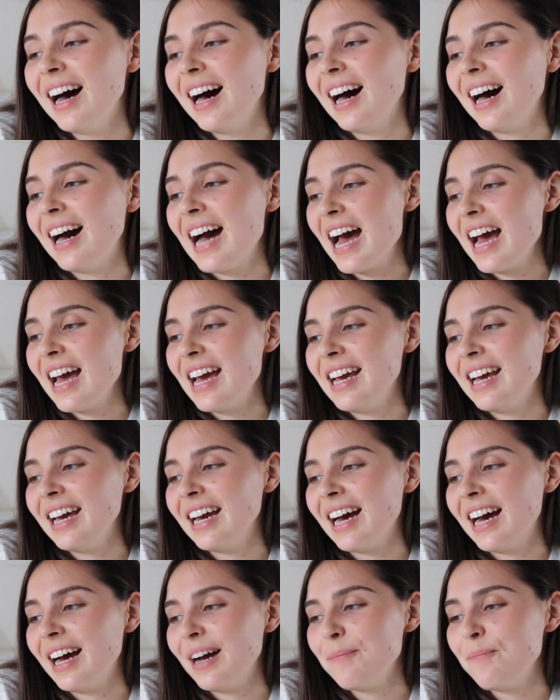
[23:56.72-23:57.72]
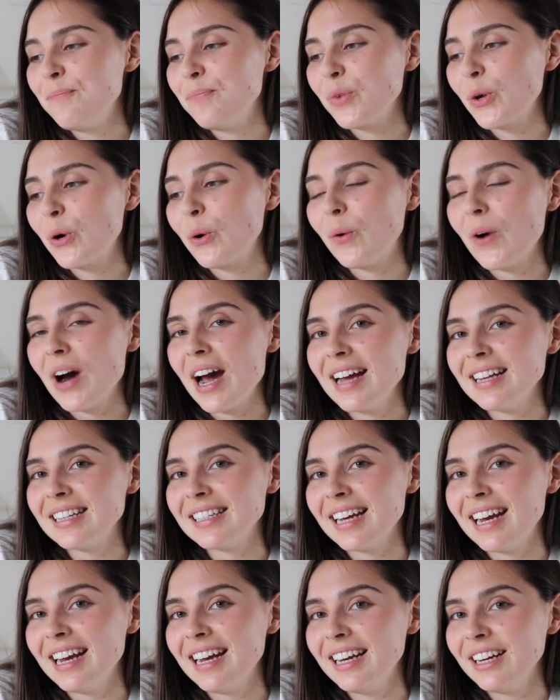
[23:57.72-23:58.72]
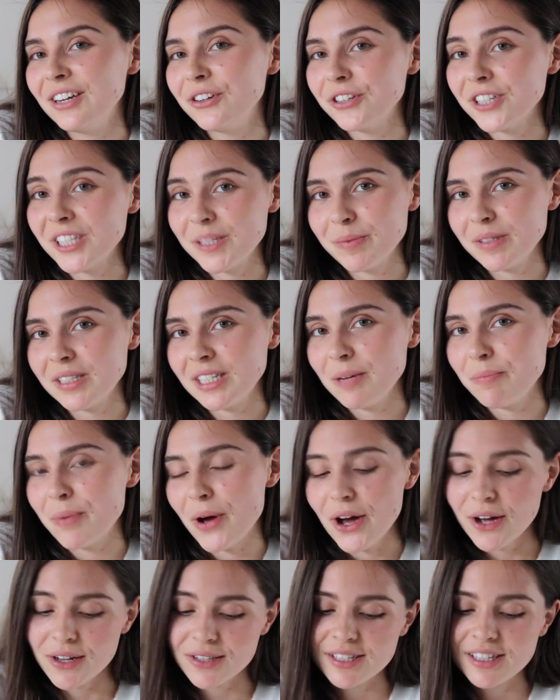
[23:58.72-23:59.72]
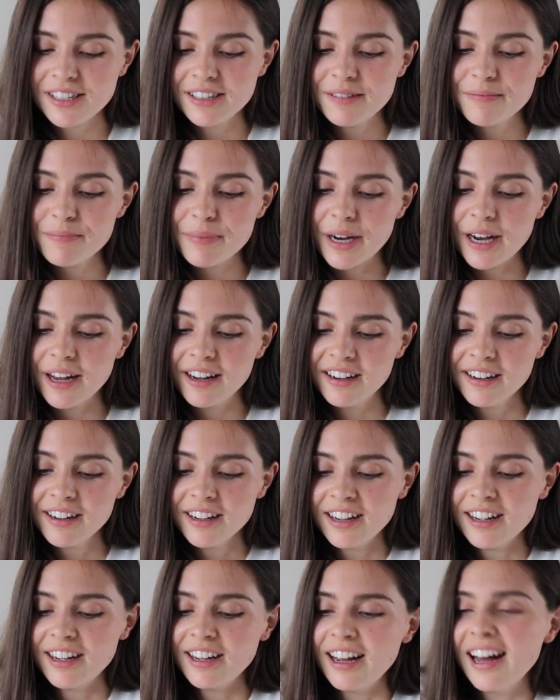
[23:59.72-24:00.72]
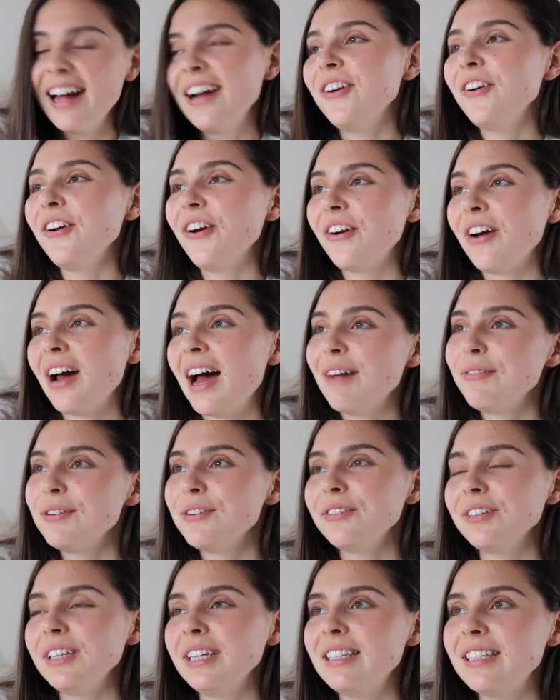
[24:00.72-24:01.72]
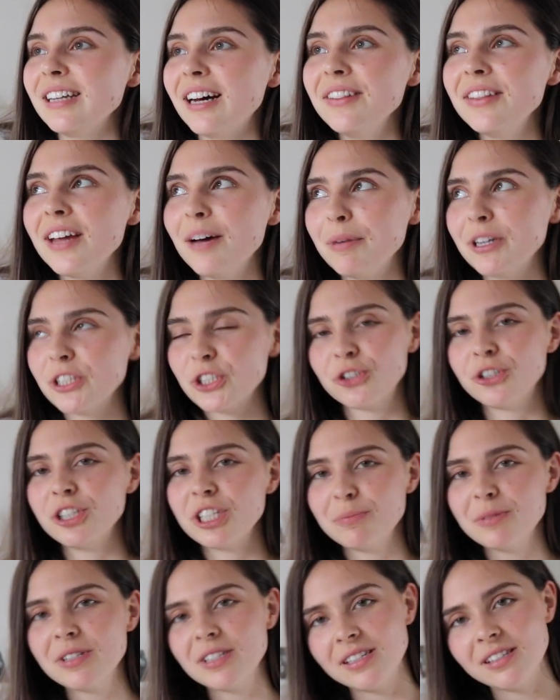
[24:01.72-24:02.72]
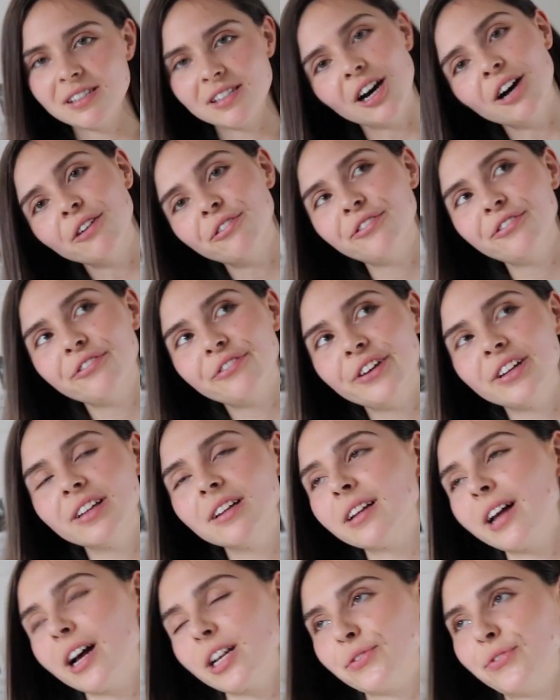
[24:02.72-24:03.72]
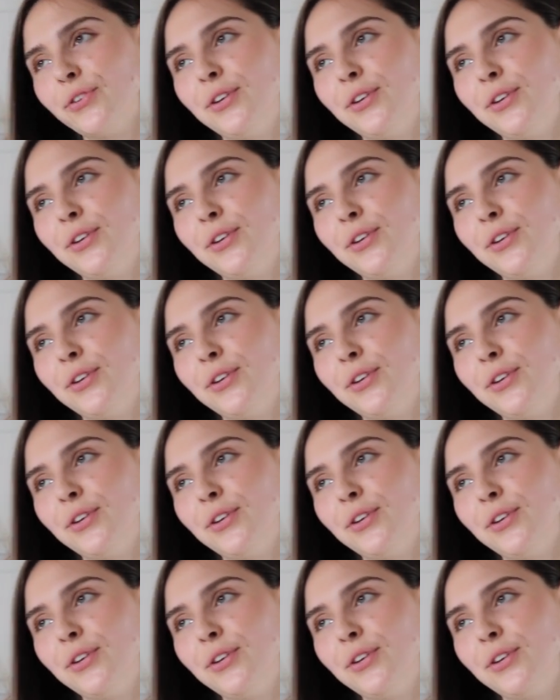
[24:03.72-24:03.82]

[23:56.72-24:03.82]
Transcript: I am quite a Christmassy person, but I don't know, I haven't really done that much Christmassy stuff in the last